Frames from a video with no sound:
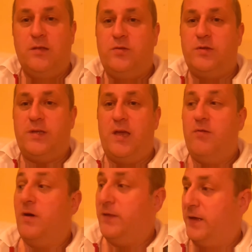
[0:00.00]
just say
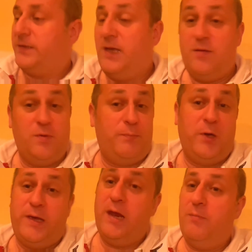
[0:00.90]
right, that's it. But,
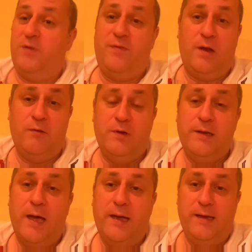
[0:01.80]
but get up the following
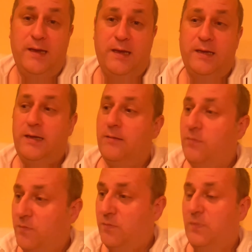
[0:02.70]
day and
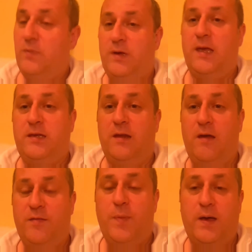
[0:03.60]
get your
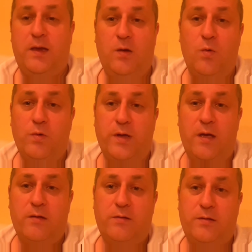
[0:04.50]
life back in order,
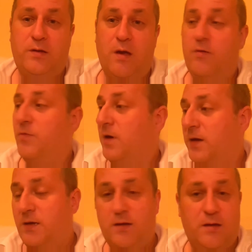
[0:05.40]
going
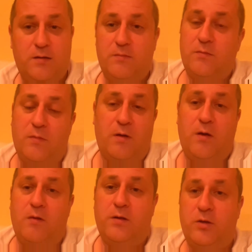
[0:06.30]
right. I'm
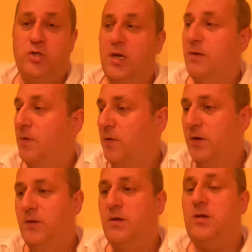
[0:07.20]
going to the gym. I'm
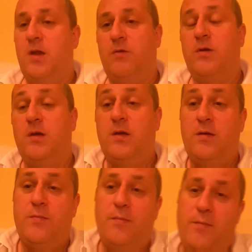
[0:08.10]
going to, you know,
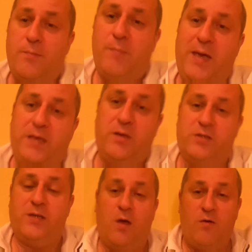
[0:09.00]
make
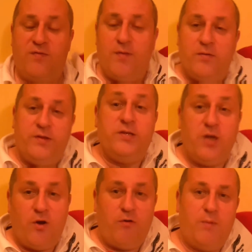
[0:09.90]
yourself
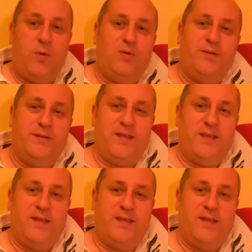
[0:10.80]
desirable.